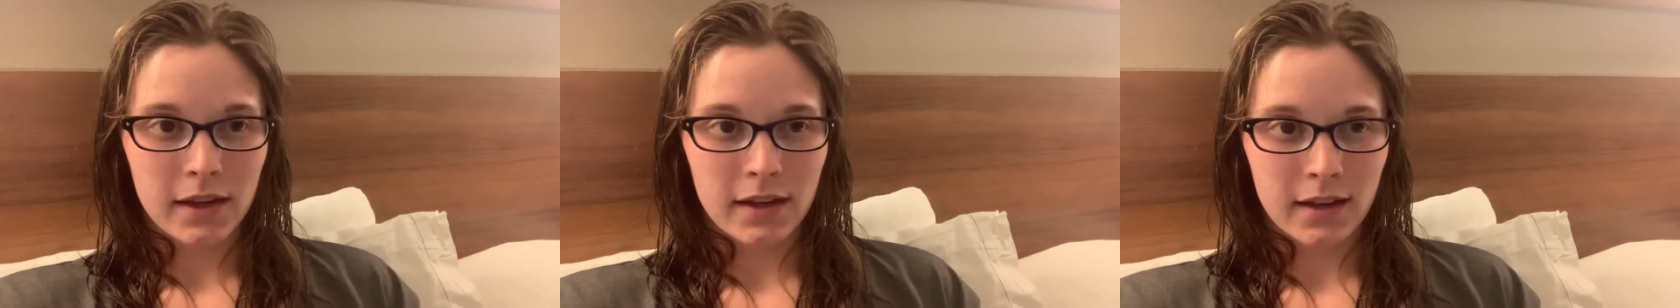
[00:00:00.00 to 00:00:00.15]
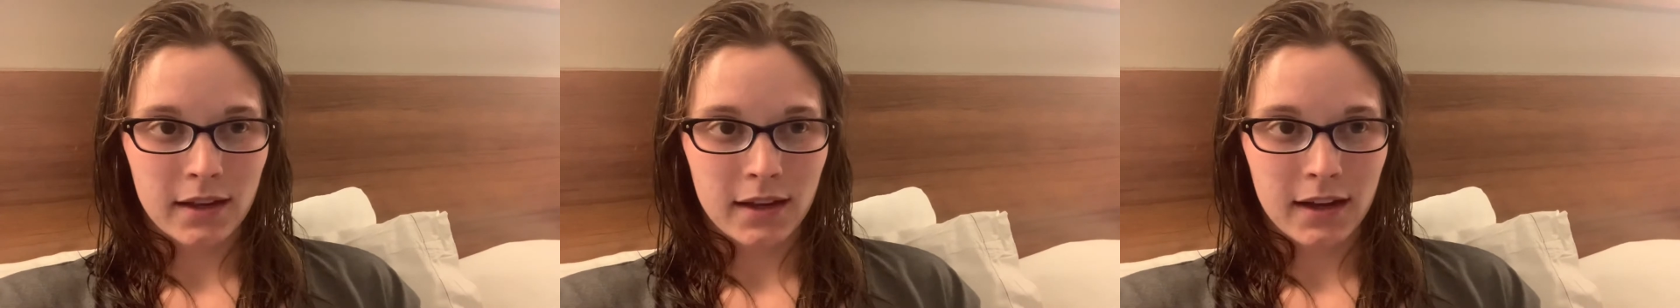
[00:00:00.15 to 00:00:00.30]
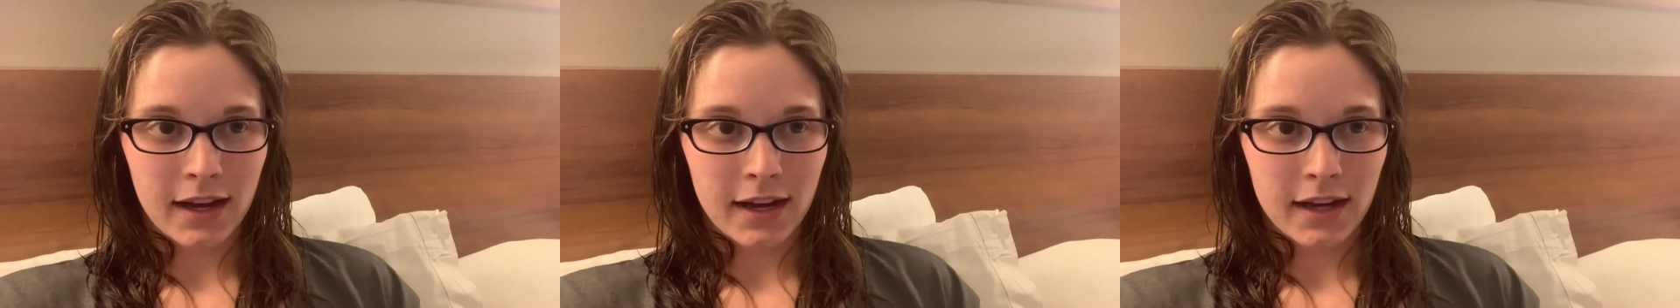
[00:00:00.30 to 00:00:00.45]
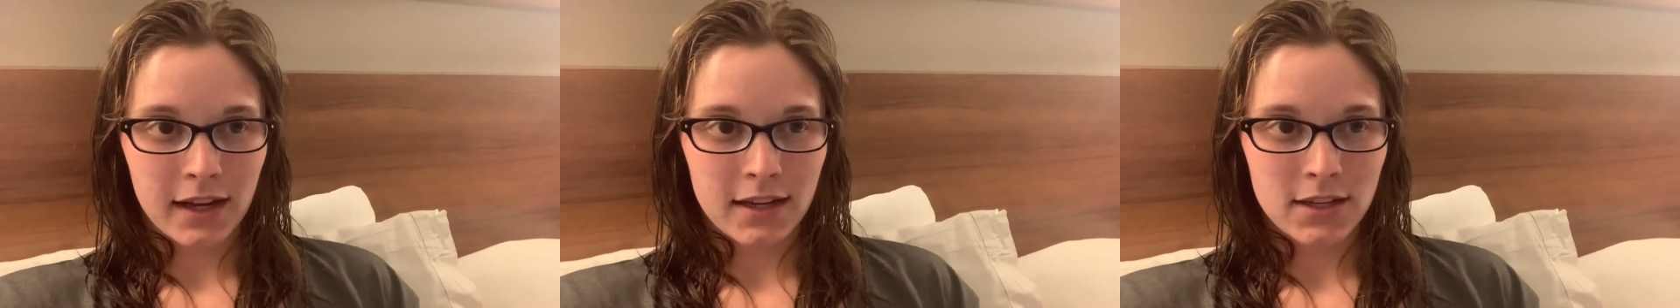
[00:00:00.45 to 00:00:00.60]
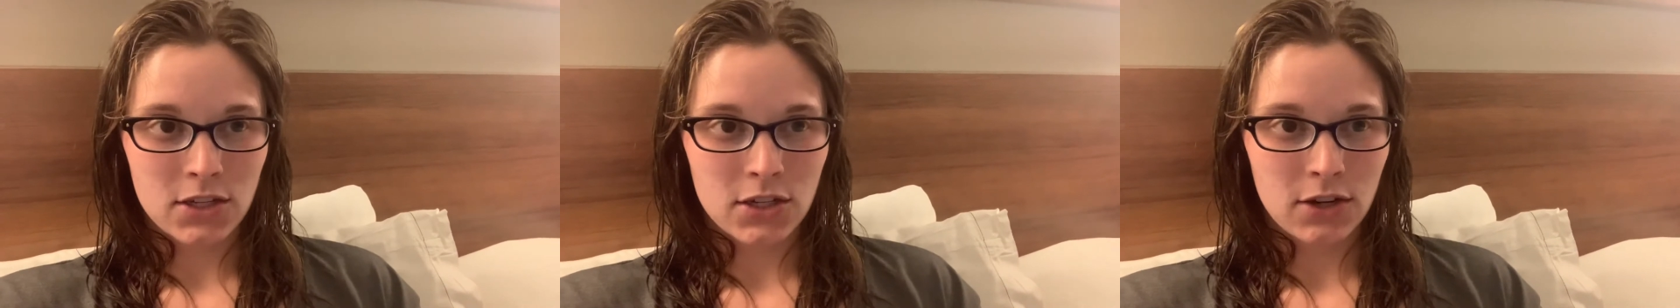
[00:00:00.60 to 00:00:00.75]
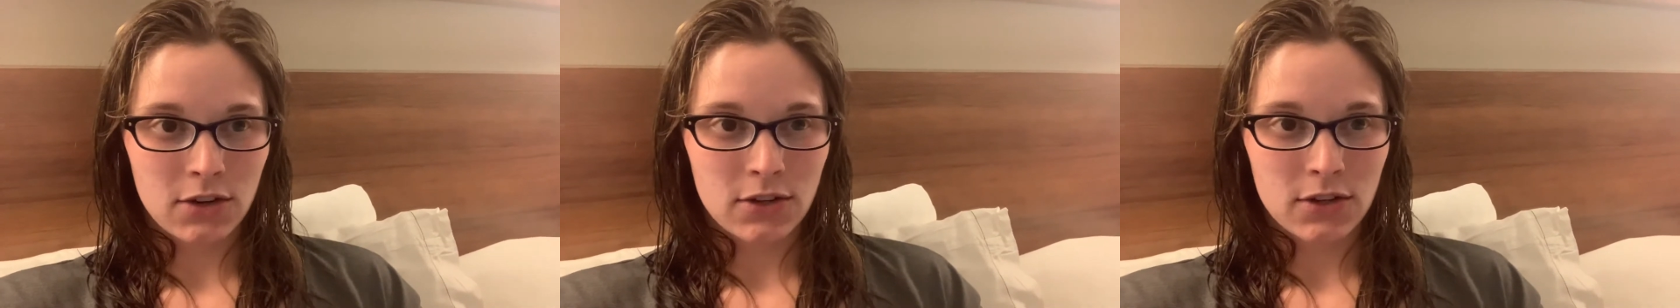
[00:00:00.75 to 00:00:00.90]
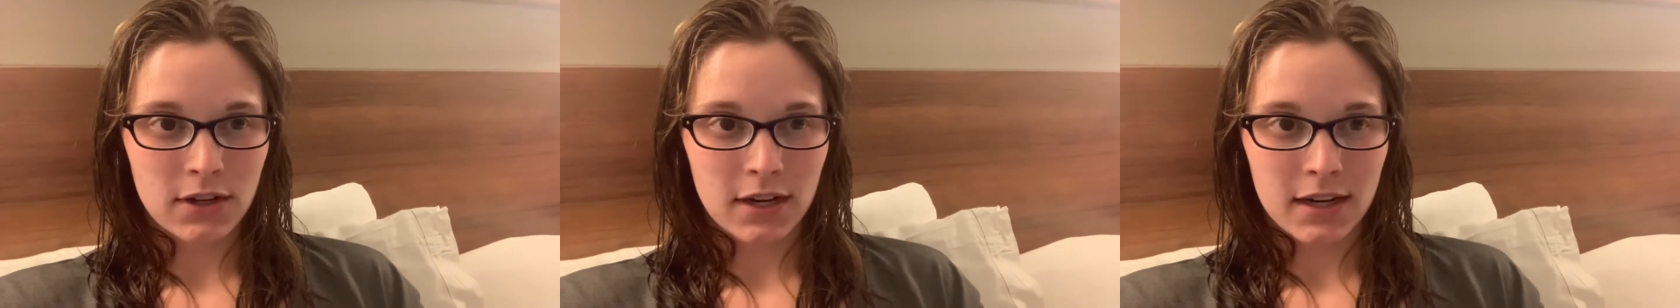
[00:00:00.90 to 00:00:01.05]
I
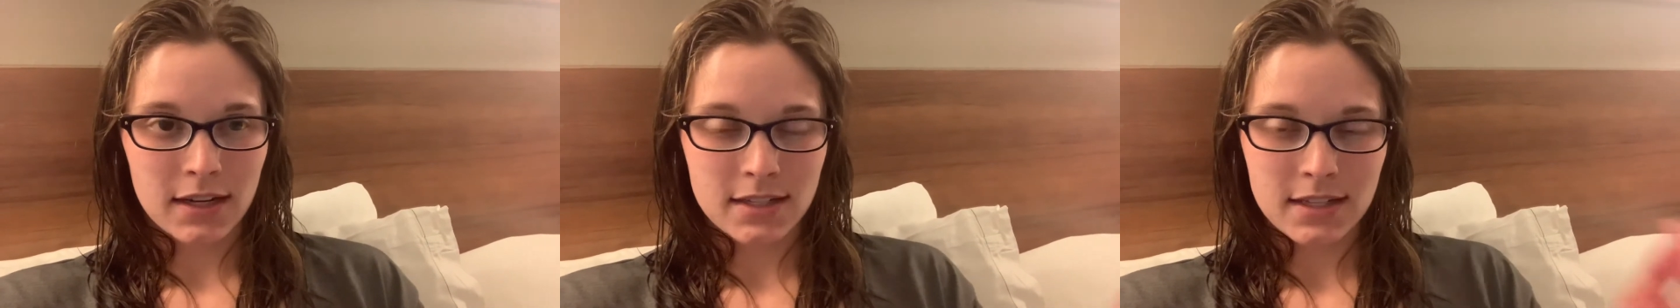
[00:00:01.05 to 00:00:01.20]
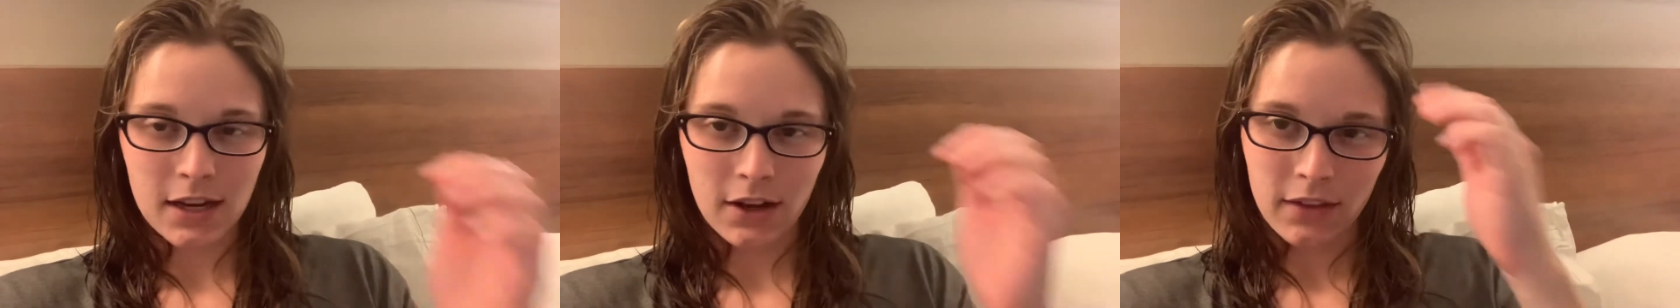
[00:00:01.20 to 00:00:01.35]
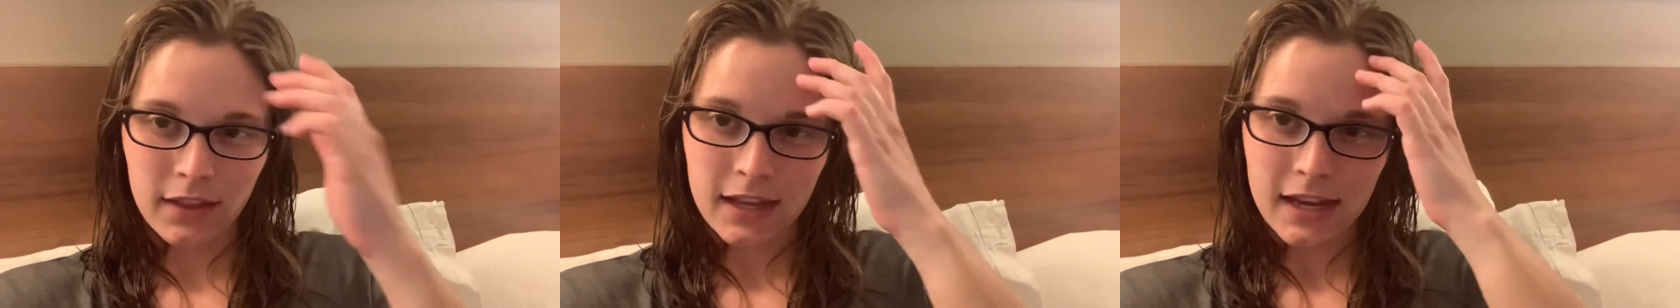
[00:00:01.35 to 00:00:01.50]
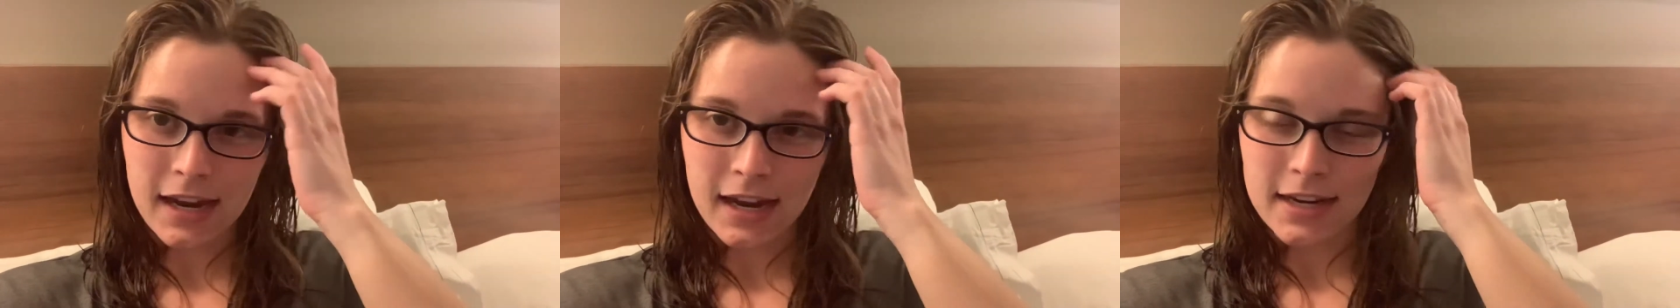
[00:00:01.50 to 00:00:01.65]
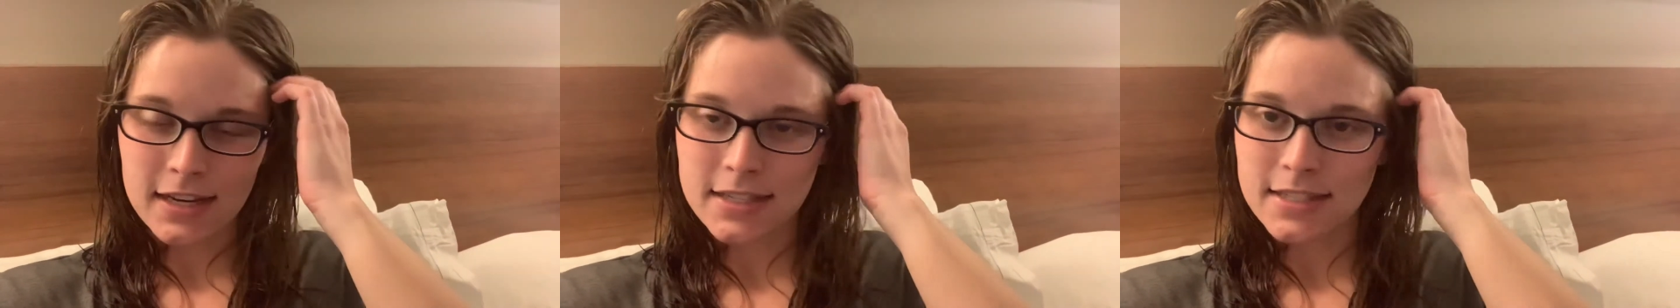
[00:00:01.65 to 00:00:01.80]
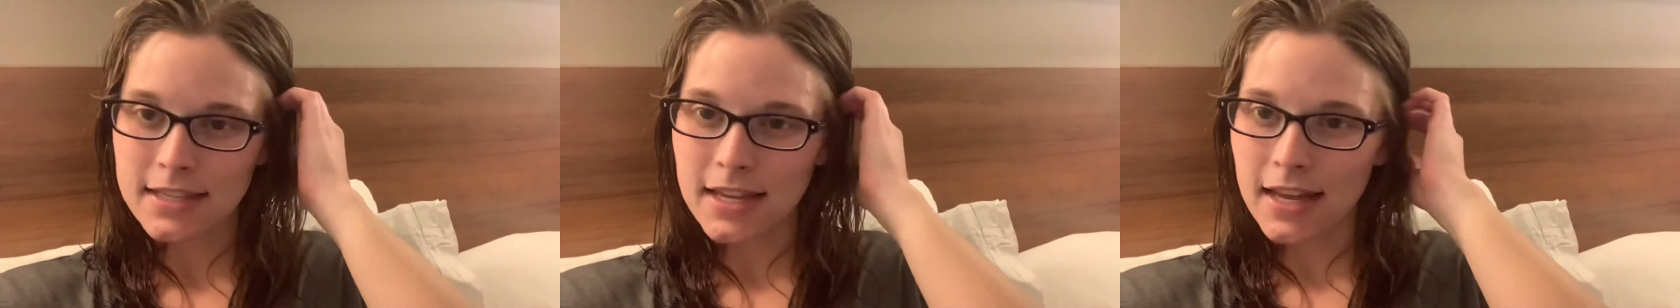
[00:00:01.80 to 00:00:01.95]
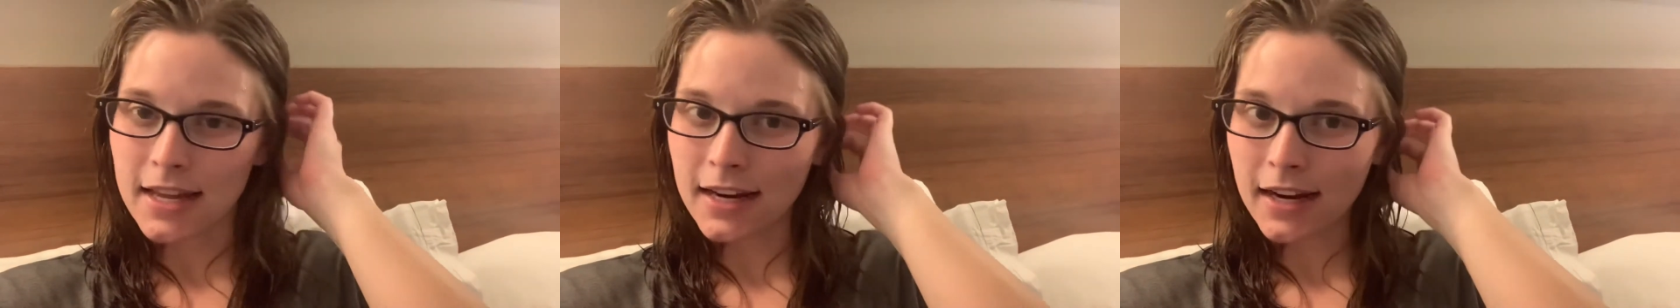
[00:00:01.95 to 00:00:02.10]
showed you guys how they had it
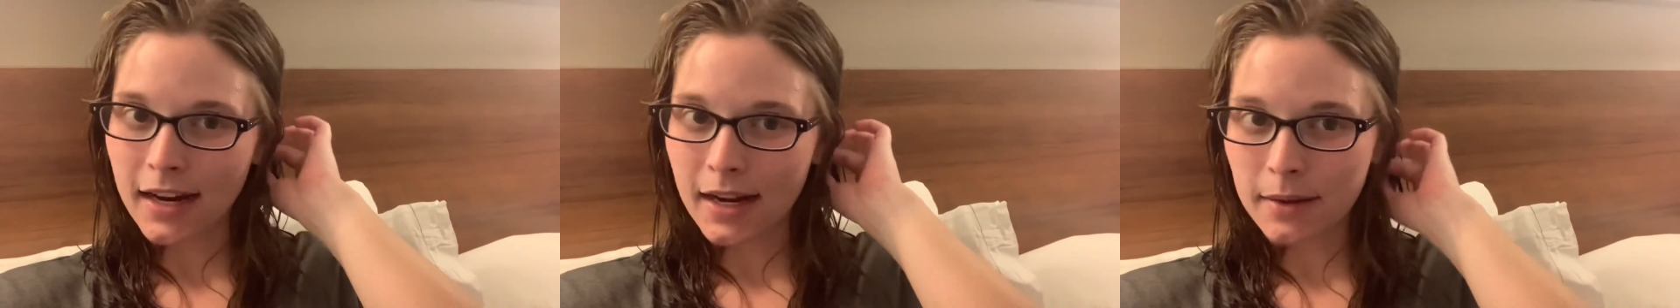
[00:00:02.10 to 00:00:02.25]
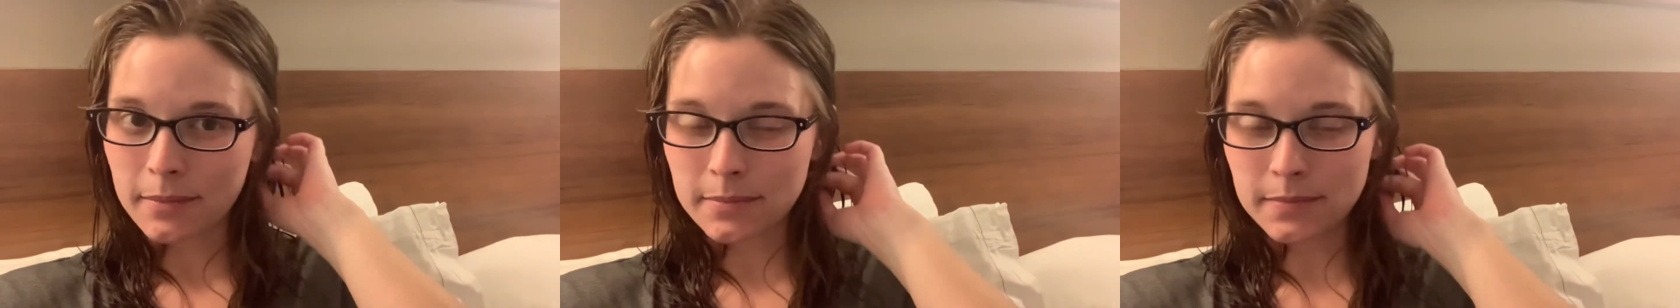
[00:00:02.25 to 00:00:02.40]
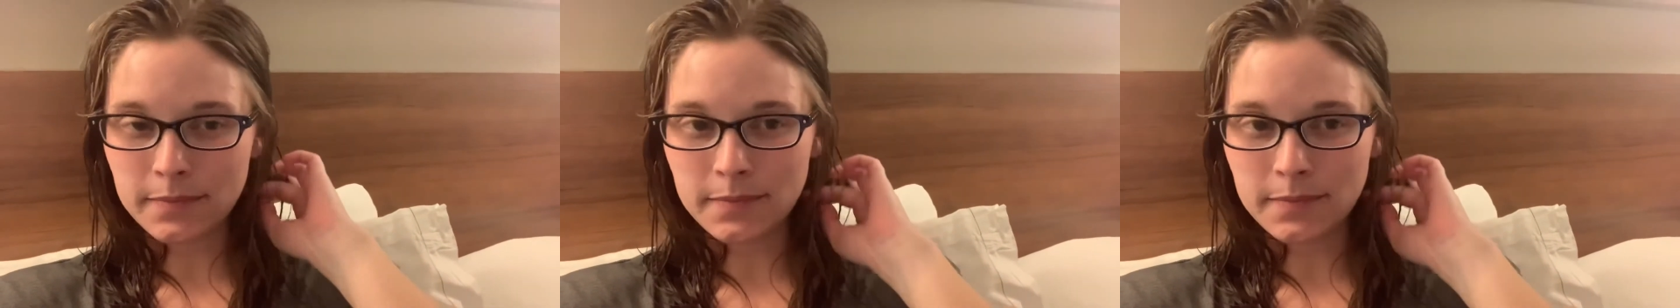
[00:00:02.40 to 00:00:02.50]
set up,